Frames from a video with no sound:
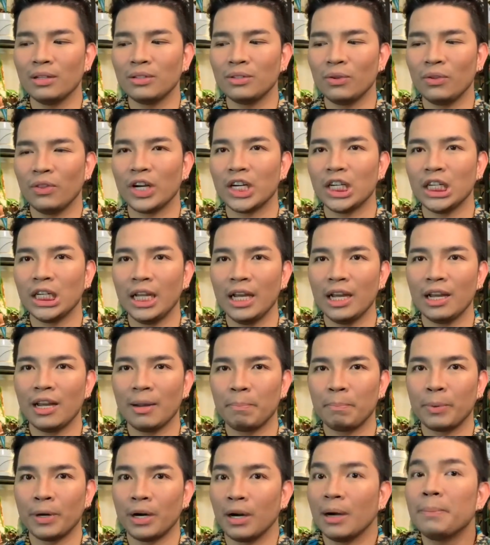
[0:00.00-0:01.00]
So they're
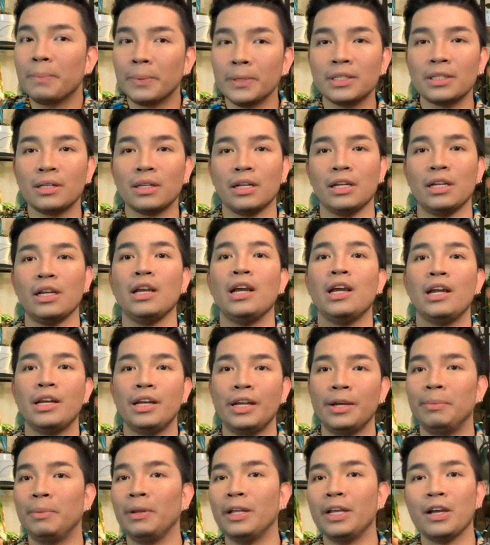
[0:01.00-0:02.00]
like purposely
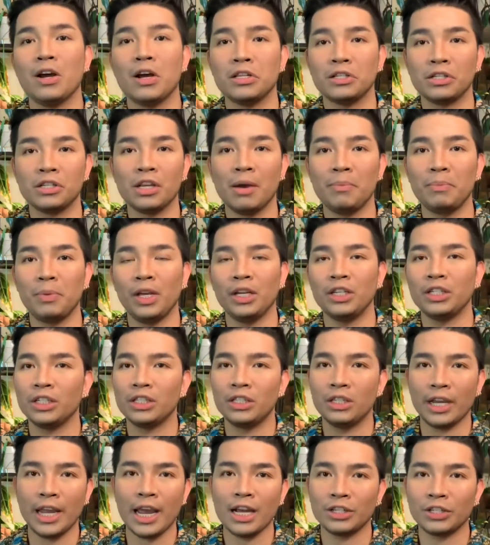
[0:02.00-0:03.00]
nibbling on something just
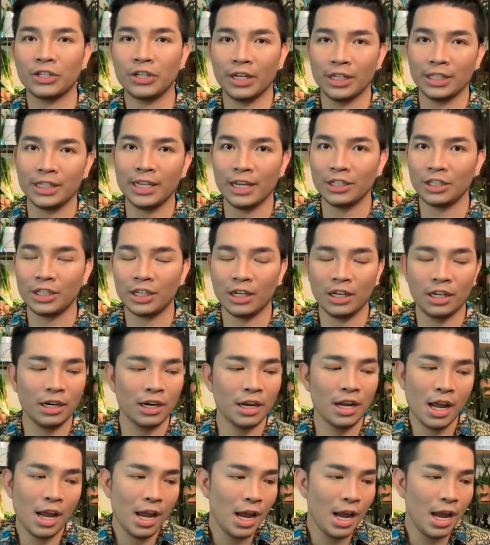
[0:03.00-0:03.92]
to catch your attention.